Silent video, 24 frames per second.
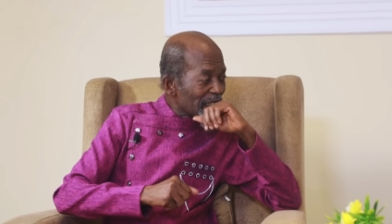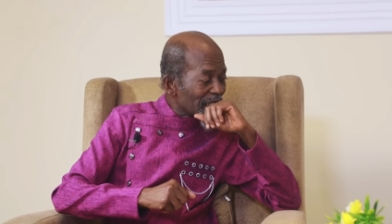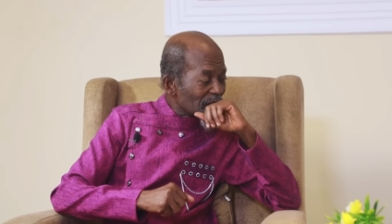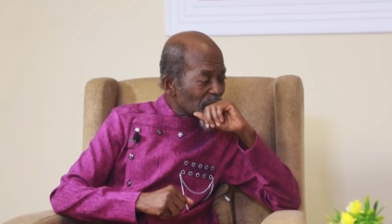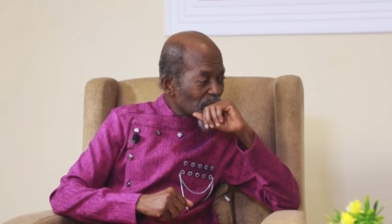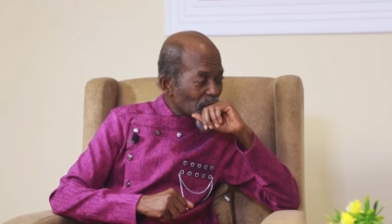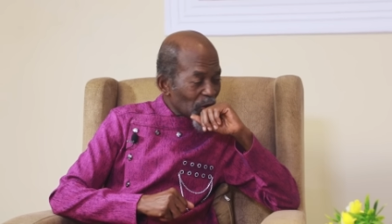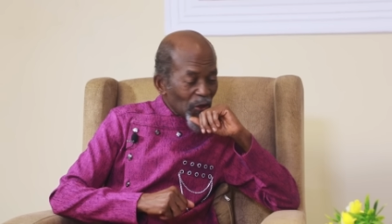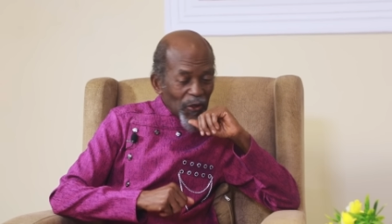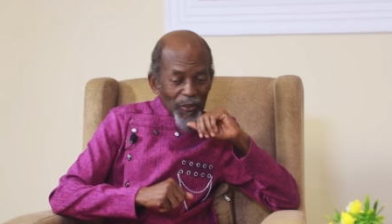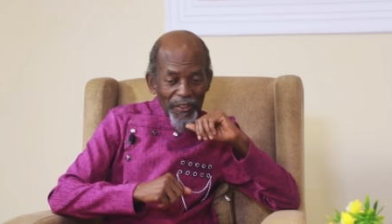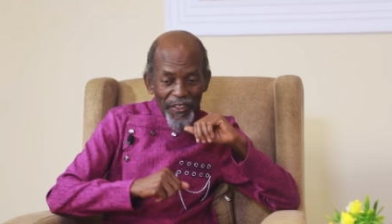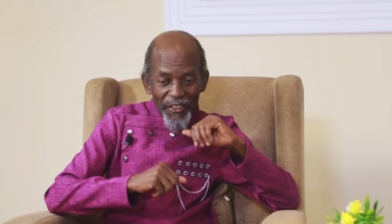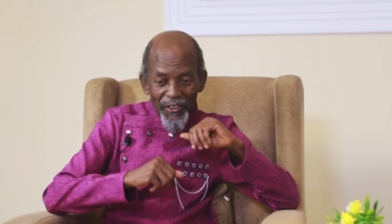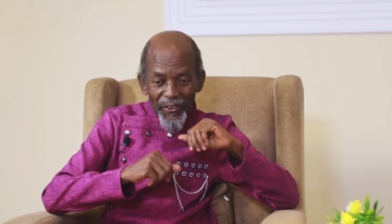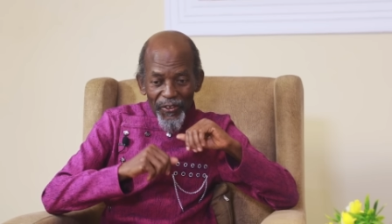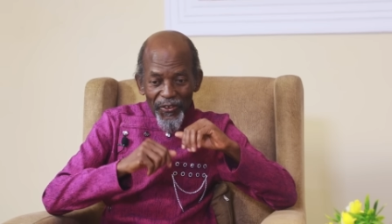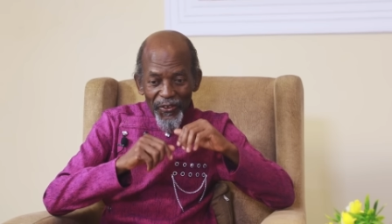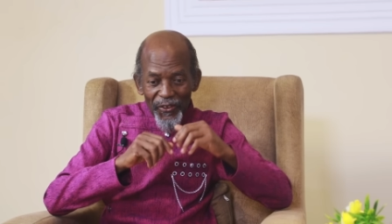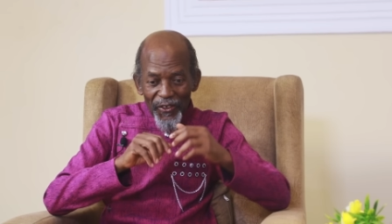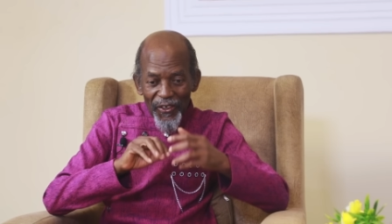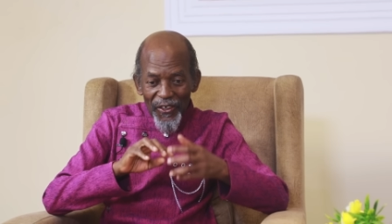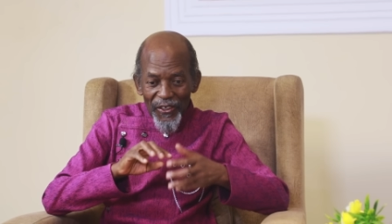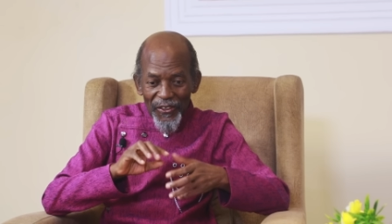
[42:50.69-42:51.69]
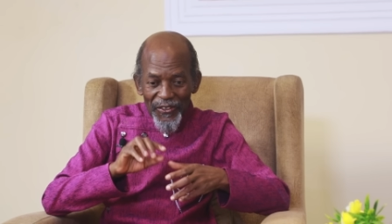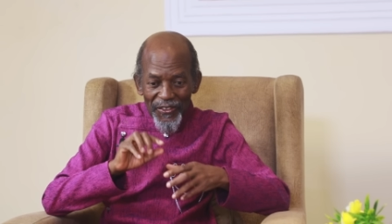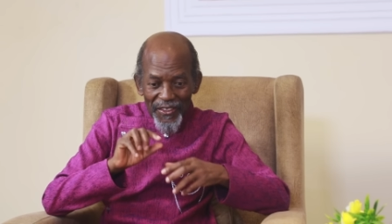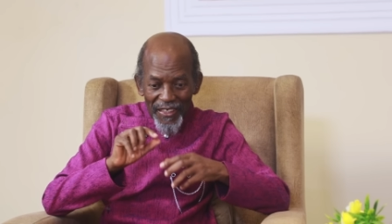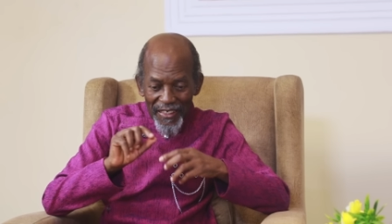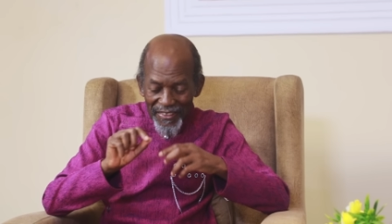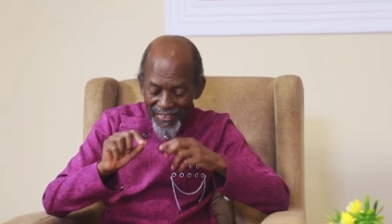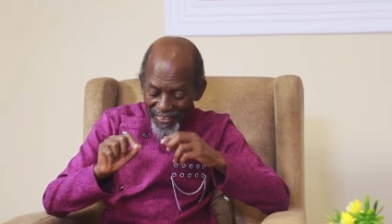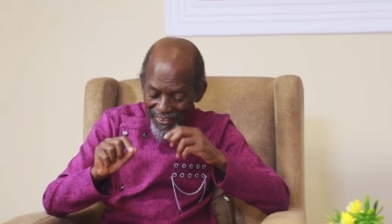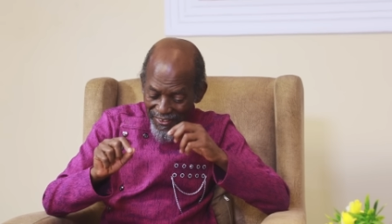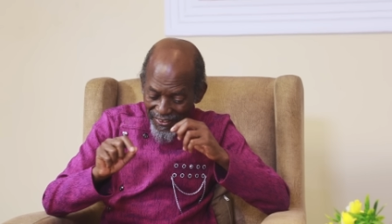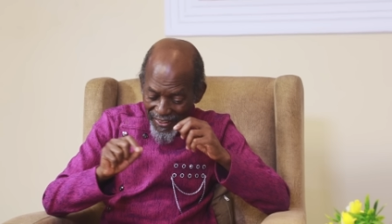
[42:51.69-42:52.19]
so curious
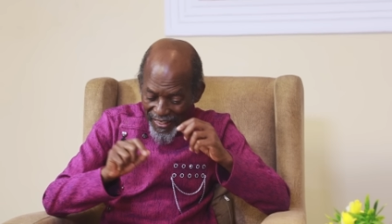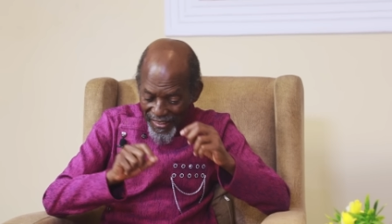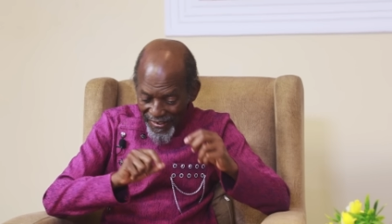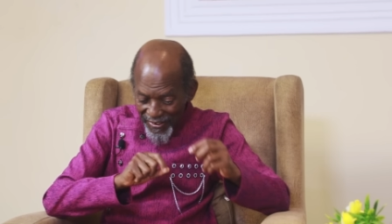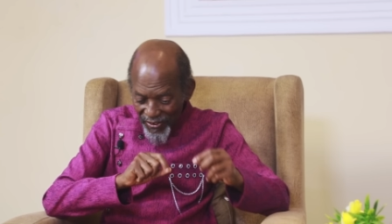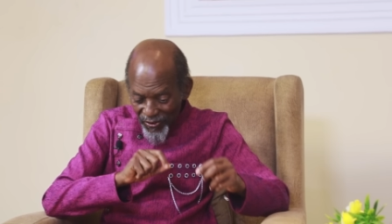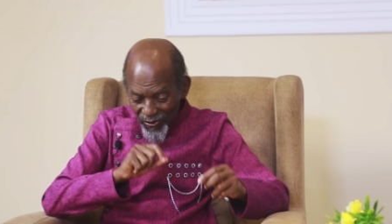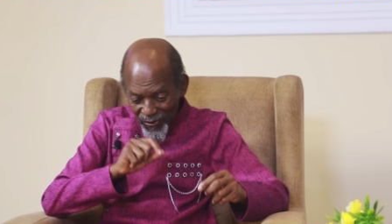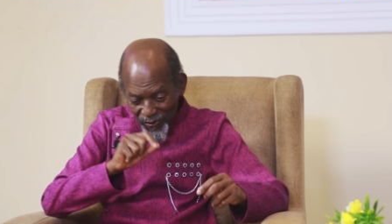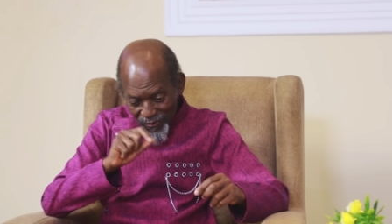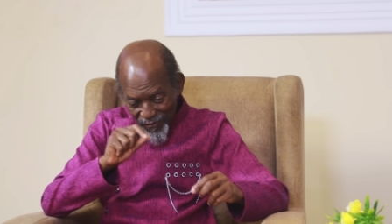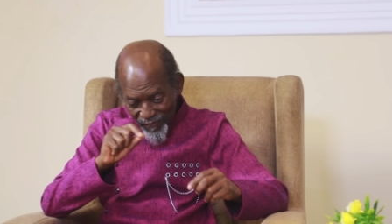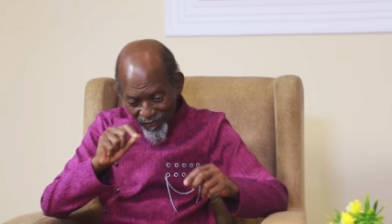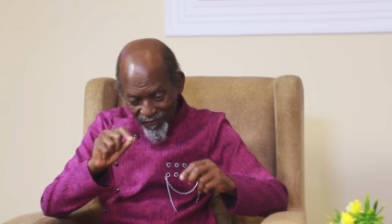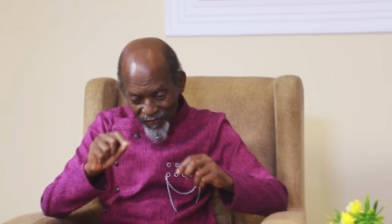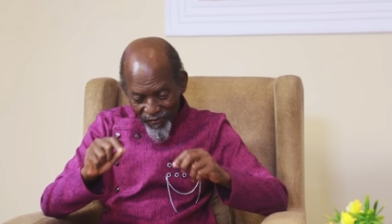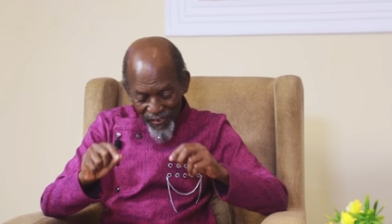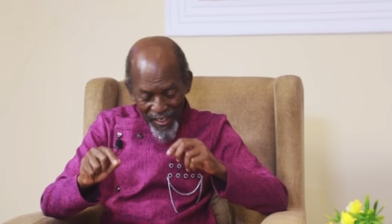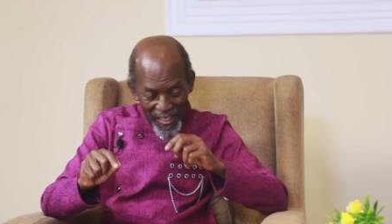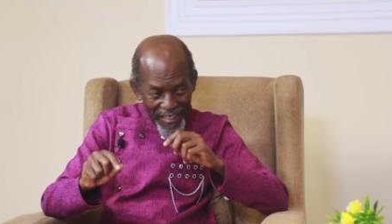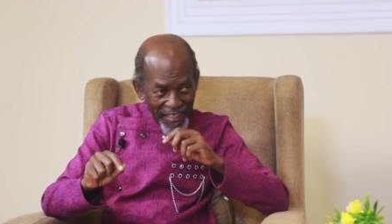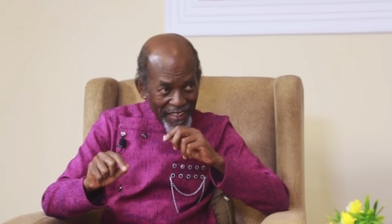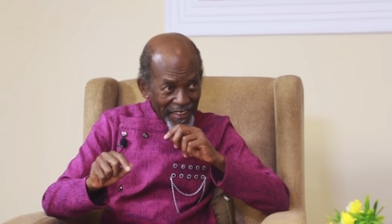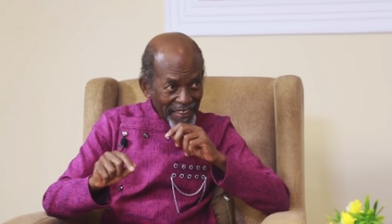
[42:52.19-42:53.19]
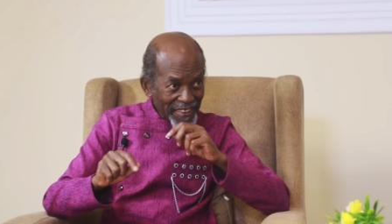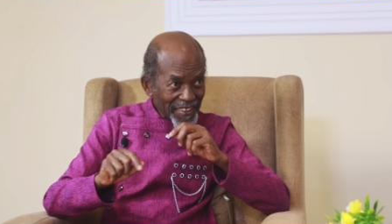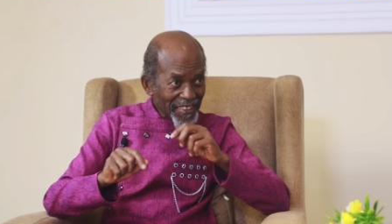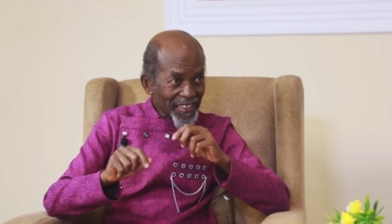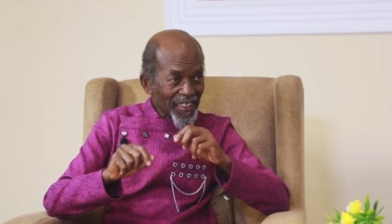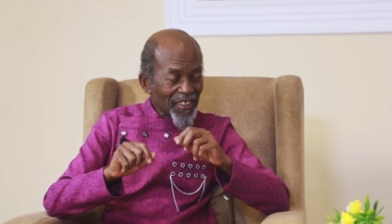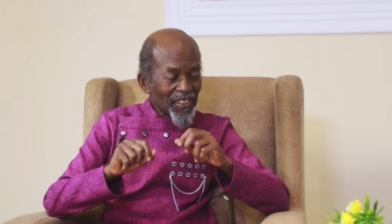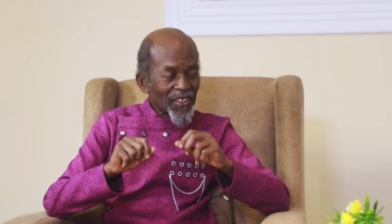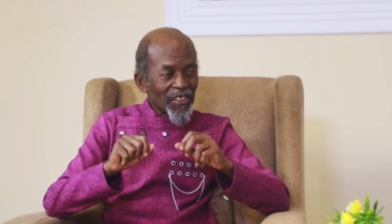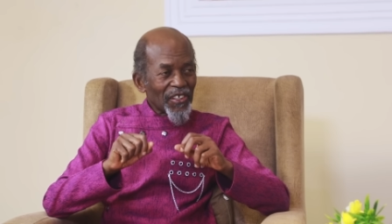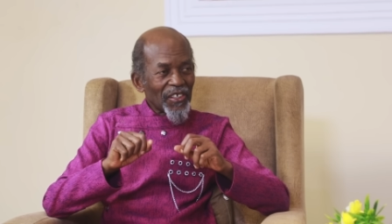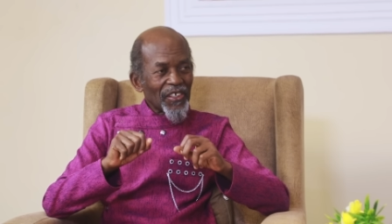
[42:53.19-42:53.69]
and trying to find,
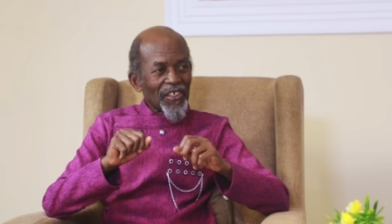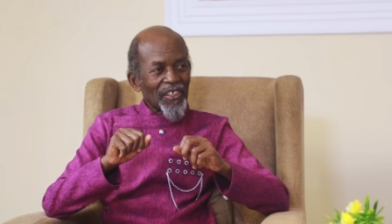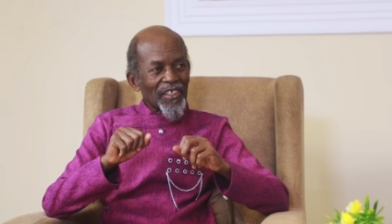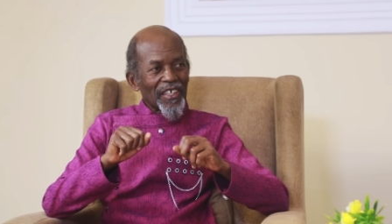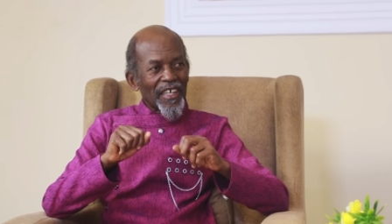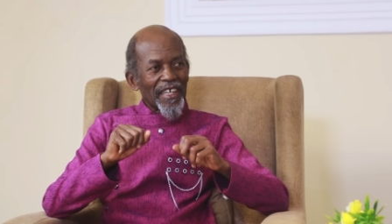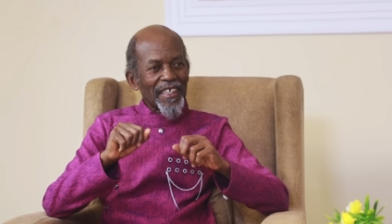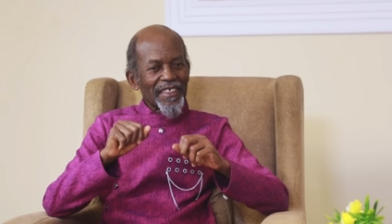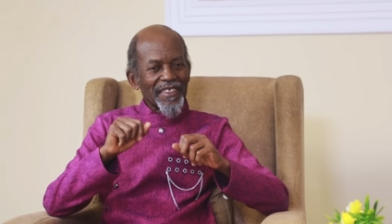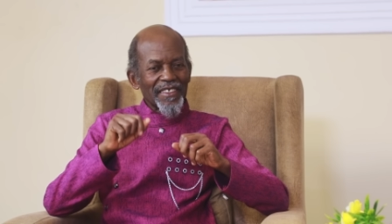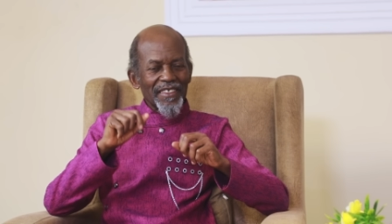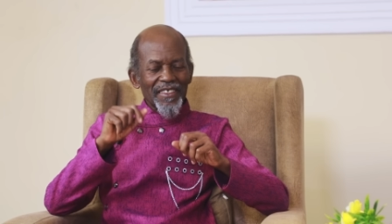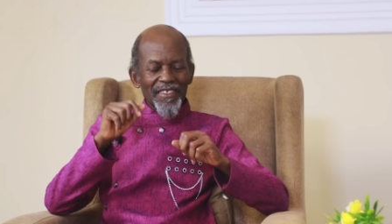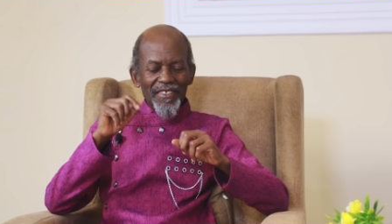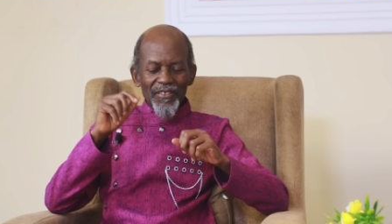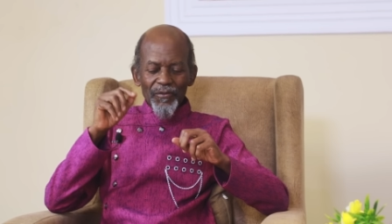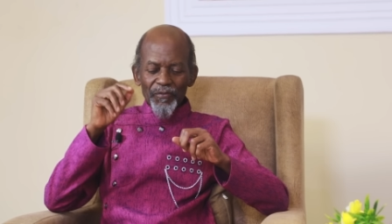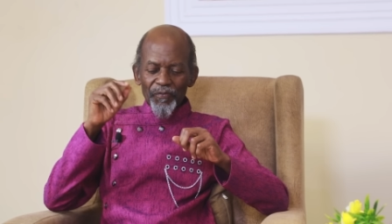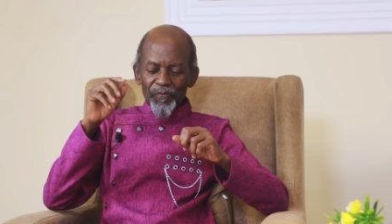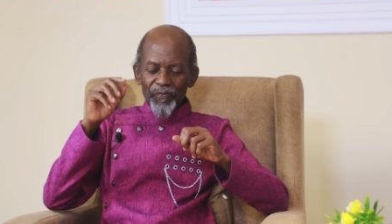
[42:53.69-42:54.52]
and